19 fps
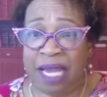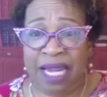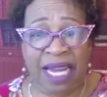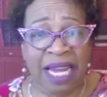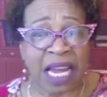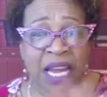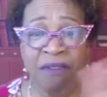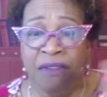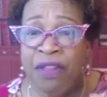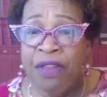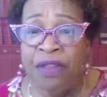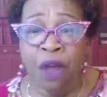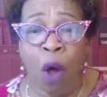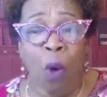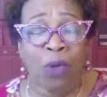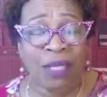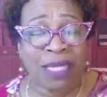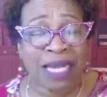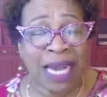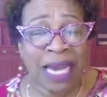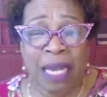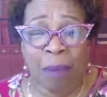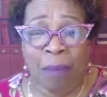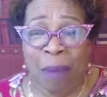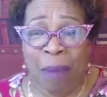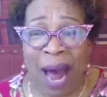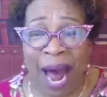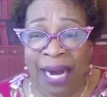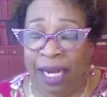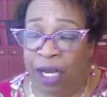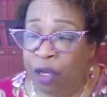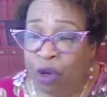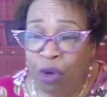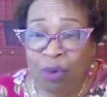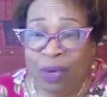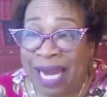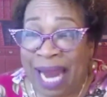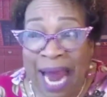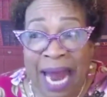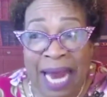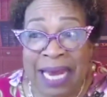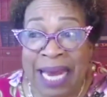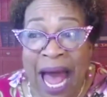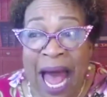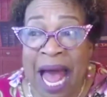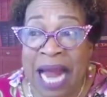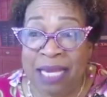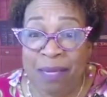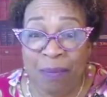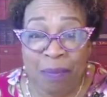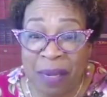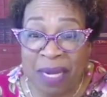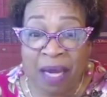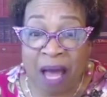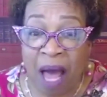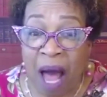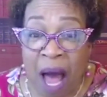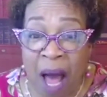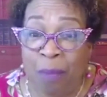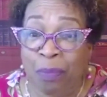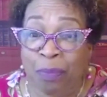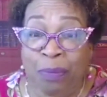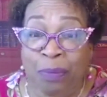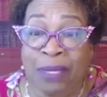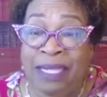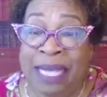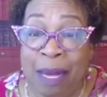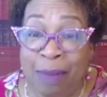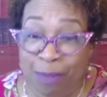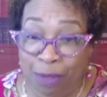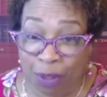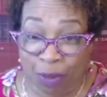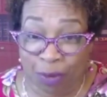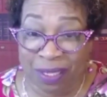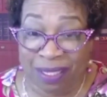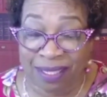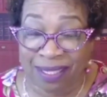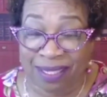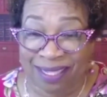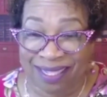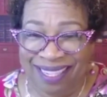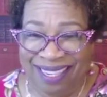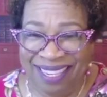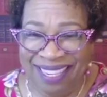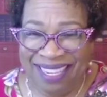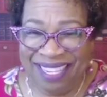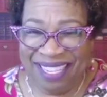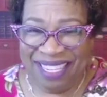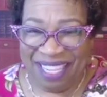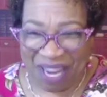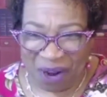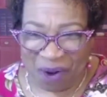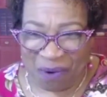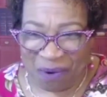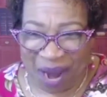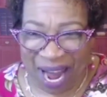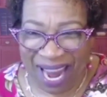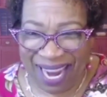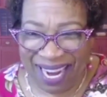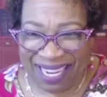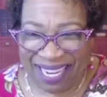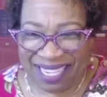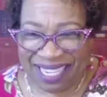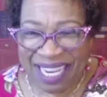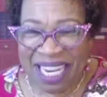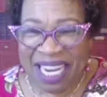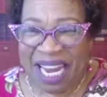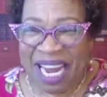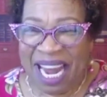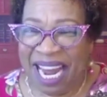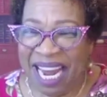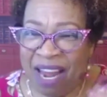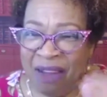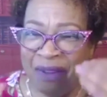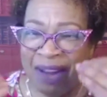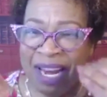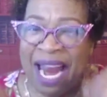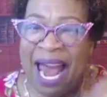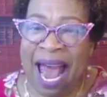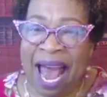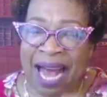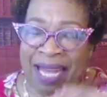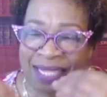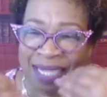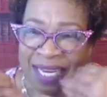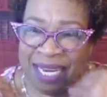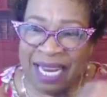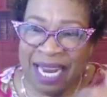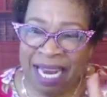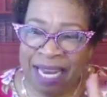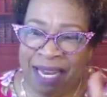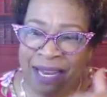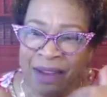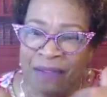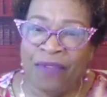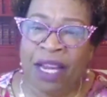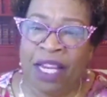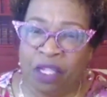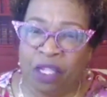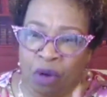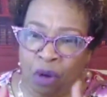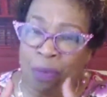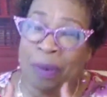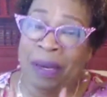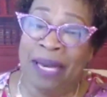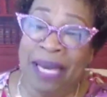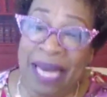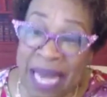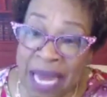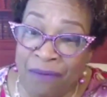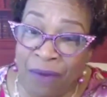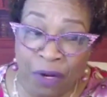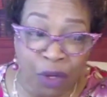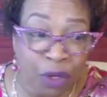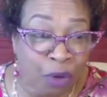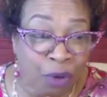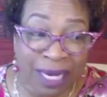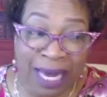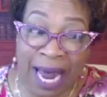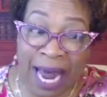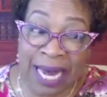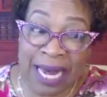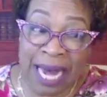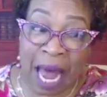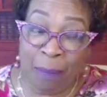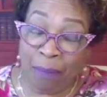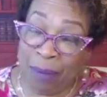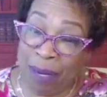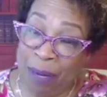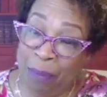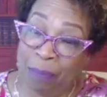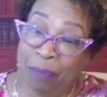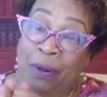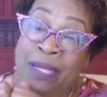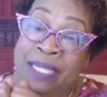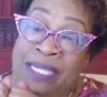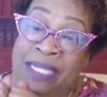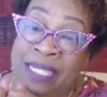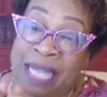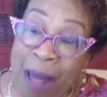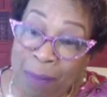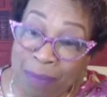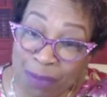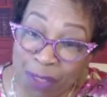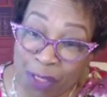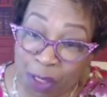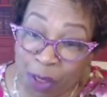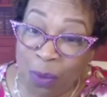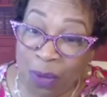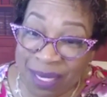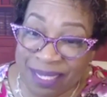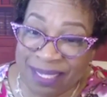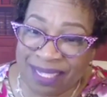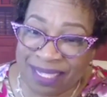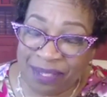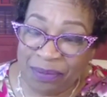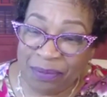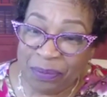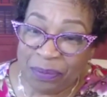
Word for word: even those in the body, you cannot become presumptuous. All right? Even as an individual believer, you cannot be presumptuous.